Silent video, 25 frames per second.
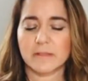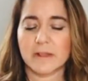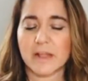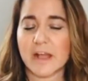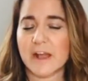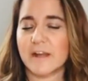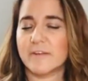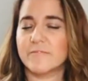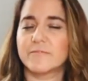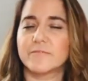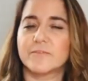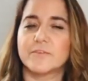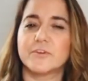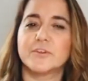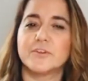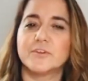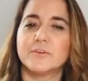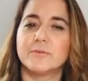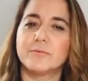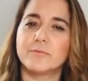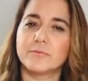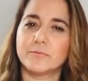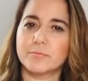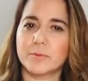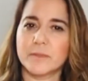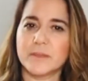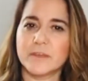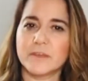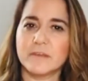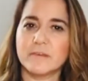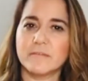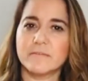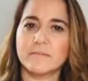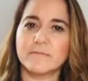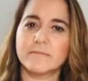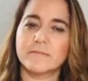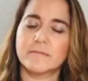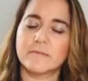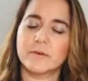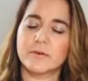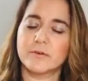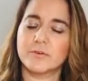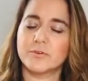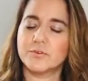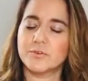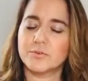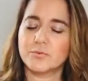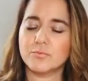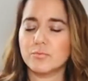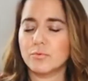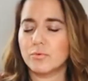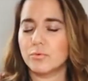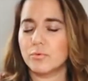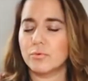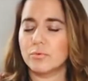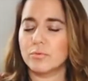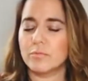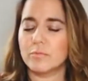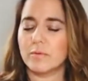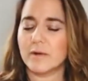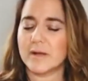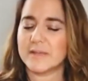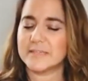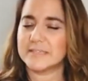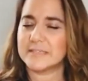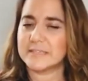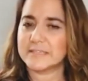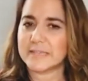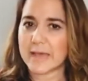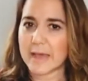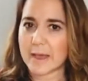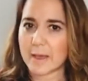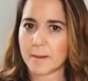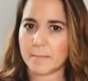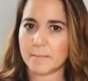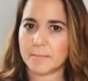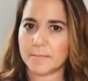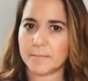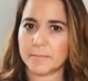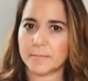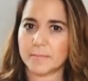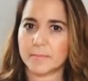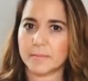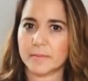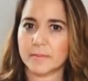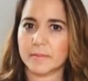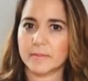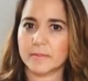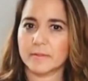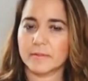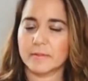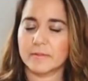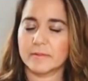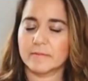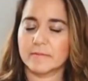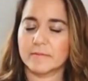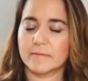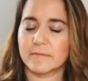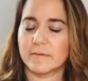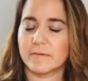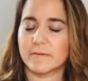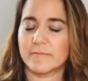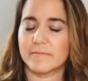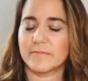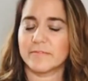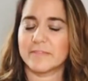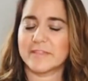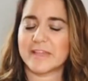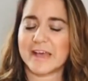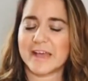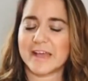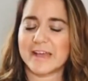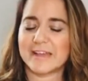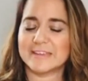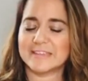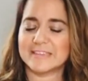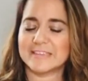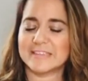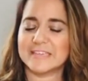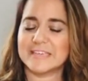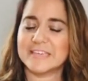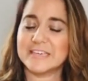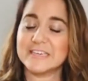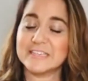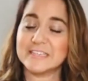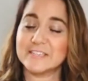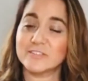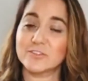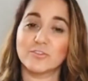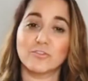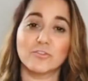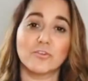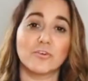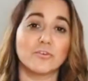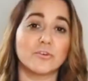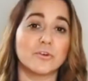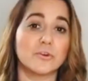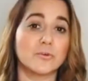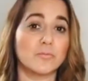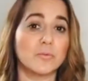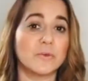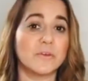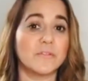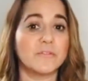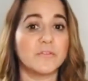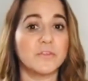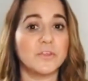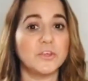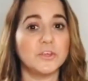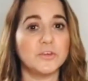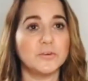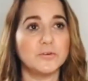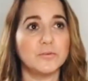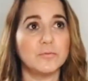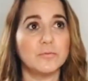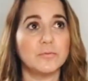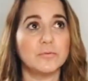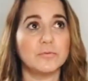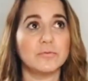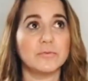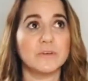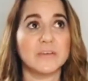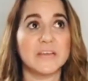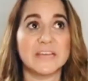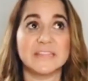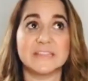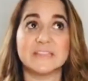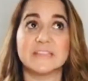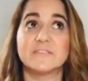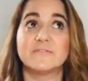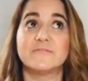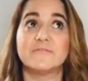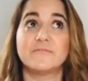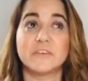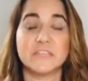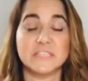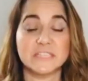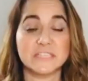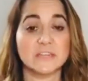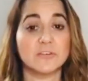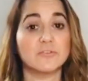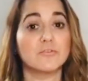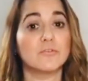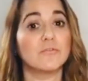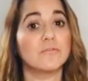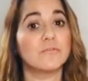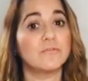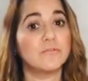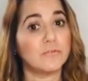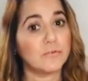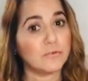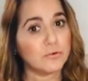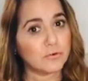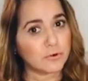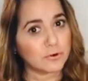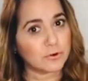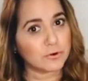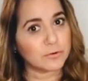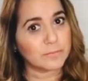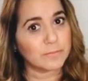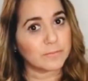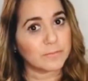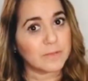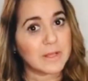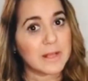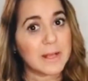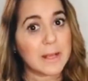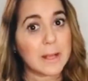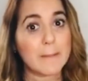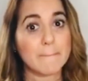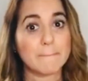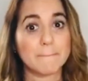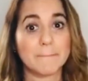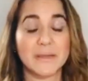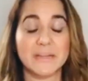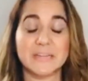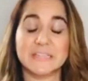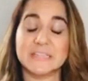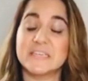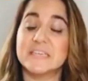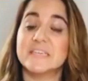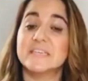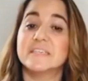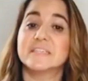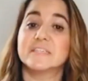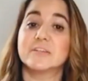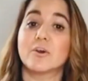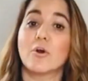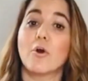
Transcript: after you grieve, you will accept that he's no longer with you in the physical form, but he's